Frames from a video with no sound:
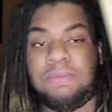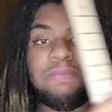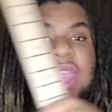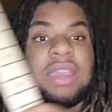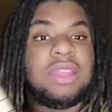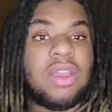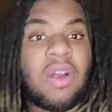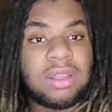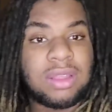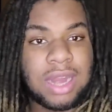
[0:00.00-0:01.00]
make the
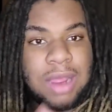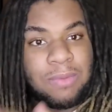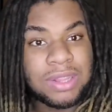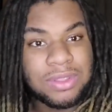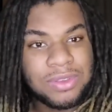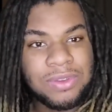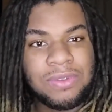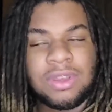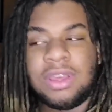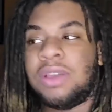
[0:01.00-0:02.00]
art that I want
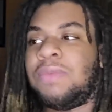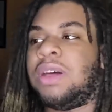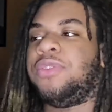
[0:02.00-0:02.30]
to while